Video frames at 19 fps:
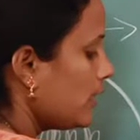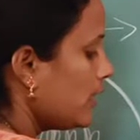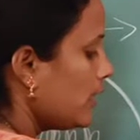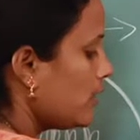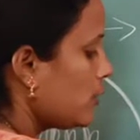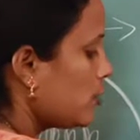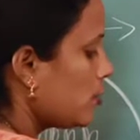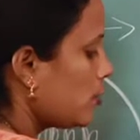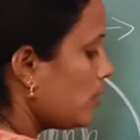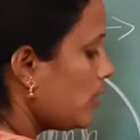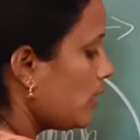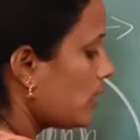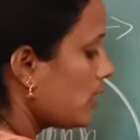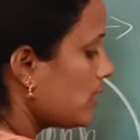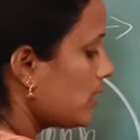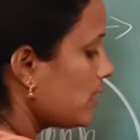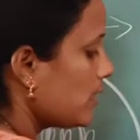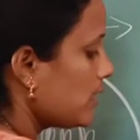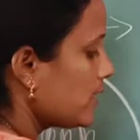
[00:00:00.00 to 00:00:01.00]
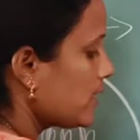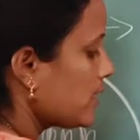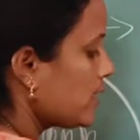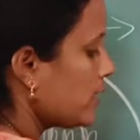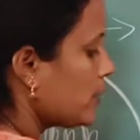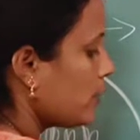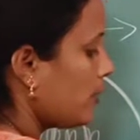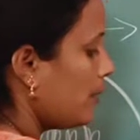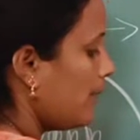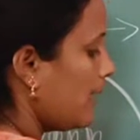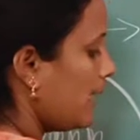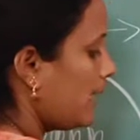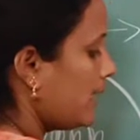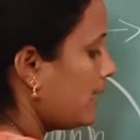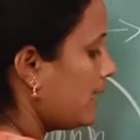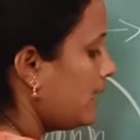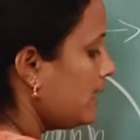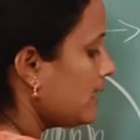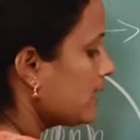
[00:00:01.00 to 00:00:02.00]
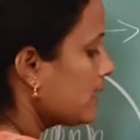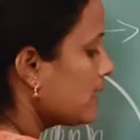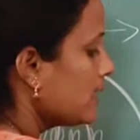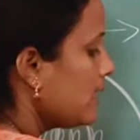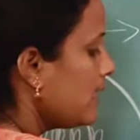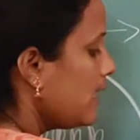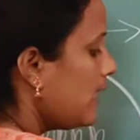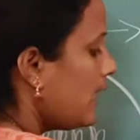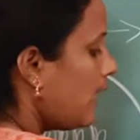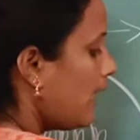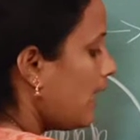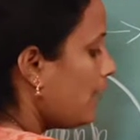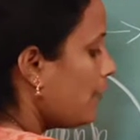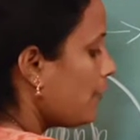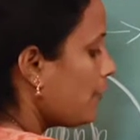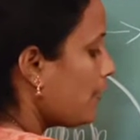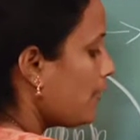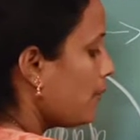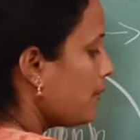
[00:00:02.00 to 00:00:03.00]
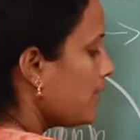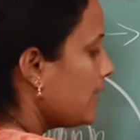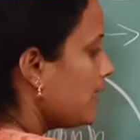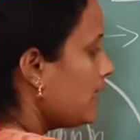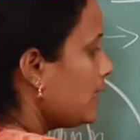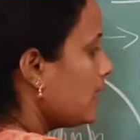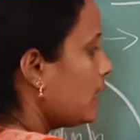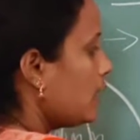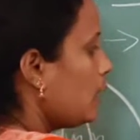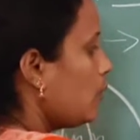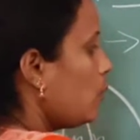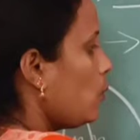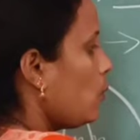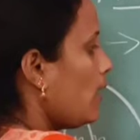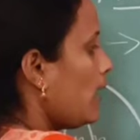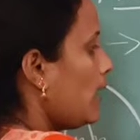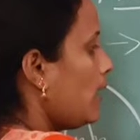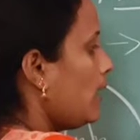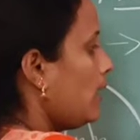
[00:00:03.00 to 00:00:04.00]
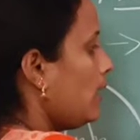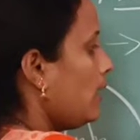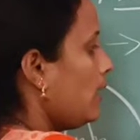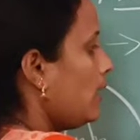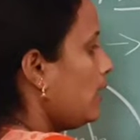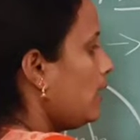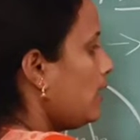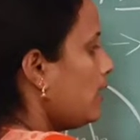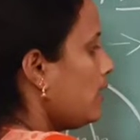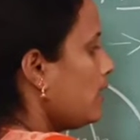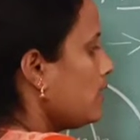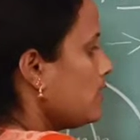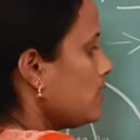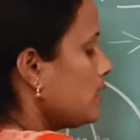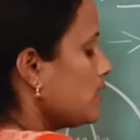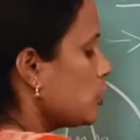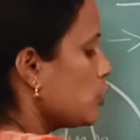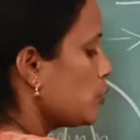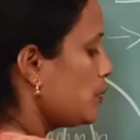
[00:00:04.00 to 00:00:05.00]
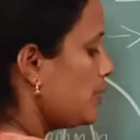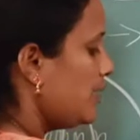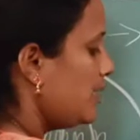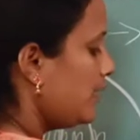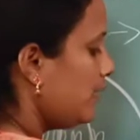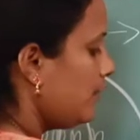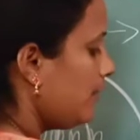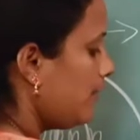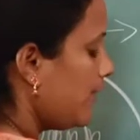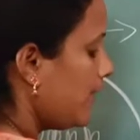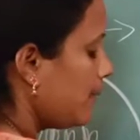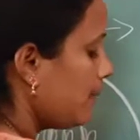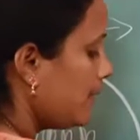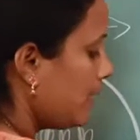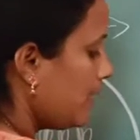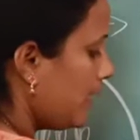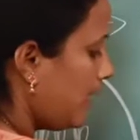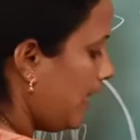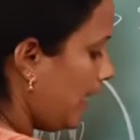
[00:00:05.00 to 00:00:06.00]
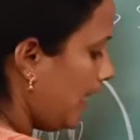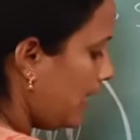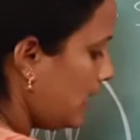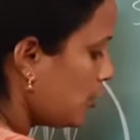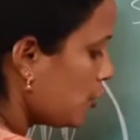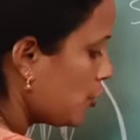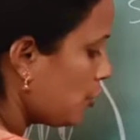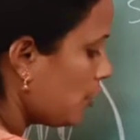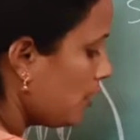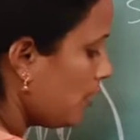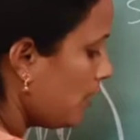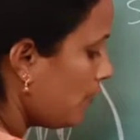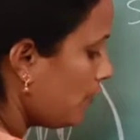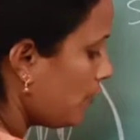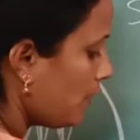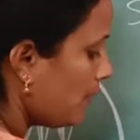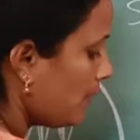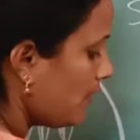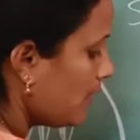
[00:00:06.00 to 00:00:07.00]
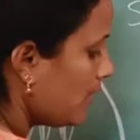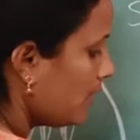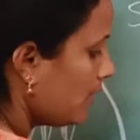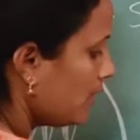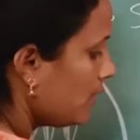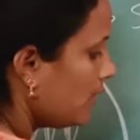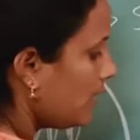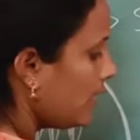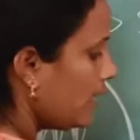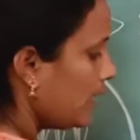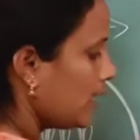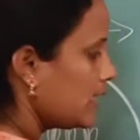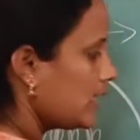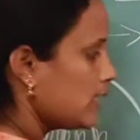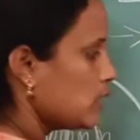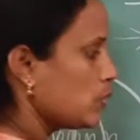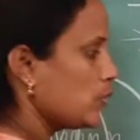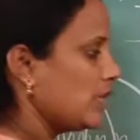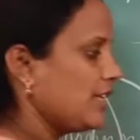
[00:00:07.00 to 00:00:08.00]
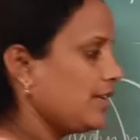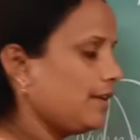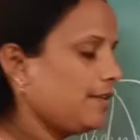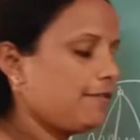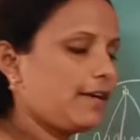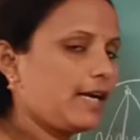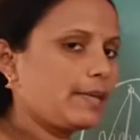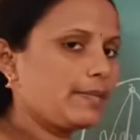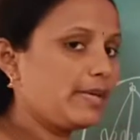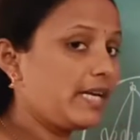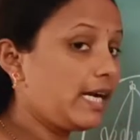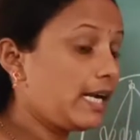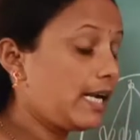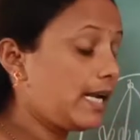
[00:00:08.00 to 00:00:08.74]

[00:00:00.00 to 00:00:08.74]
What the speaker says: these two are the sister chromatids, and from here one spindle fiber attached and from here another spindle fiber